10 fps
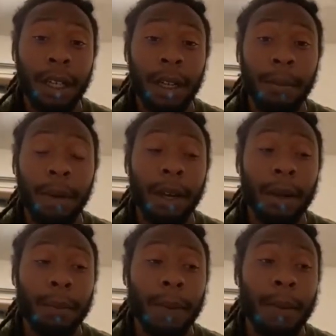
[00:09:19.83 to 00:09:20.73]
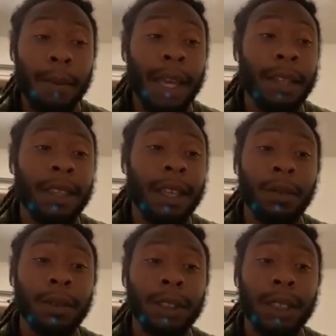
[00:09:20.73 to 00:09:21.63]
Mm-hmm. But my main thing
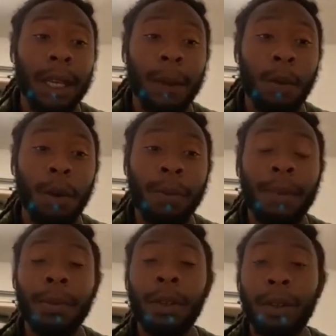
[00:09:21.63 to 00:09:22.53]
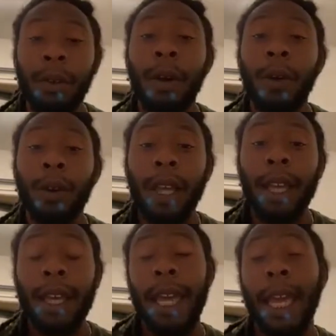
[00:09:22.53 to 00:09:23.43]
was to get more people to grow.
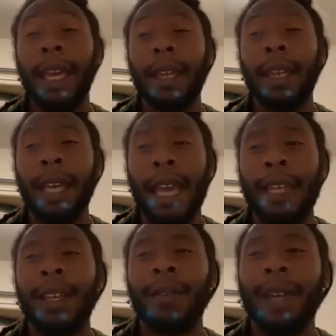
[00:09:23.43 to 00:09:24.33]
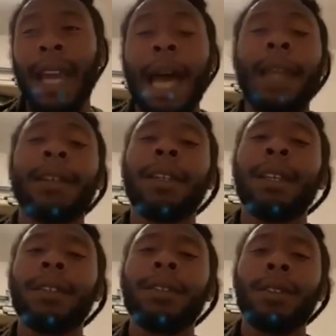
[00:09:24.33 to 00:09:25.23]
And as I've gotten
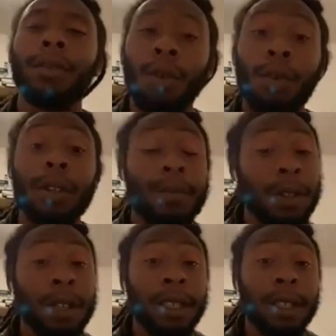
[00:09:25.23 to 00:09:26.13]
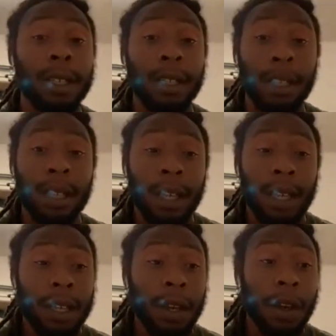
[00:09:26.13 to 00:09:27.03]
into the grow community,
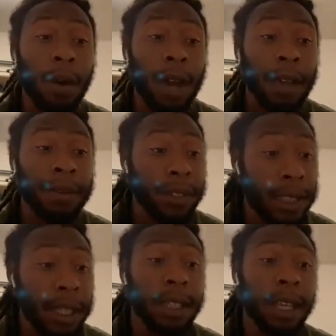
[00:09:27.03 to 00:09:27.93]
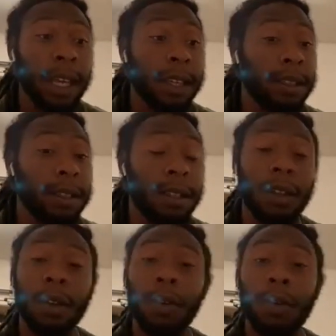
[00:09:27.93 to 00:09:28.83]
I've seen that,
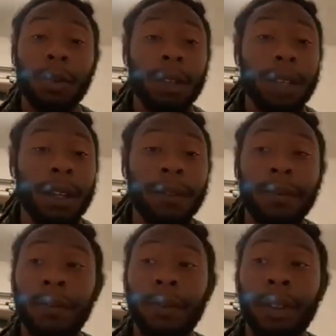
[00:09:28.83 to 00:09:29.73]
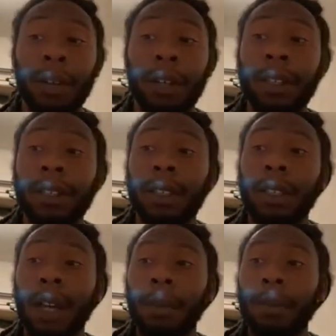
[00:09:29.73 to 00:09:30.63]
if there is a
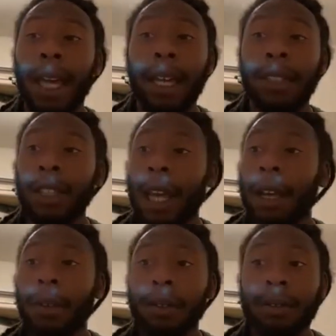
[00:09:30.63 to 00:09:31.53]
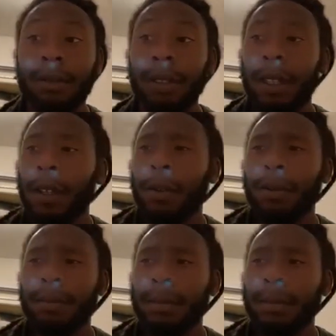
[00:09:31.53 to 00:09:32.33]
young Black child, well,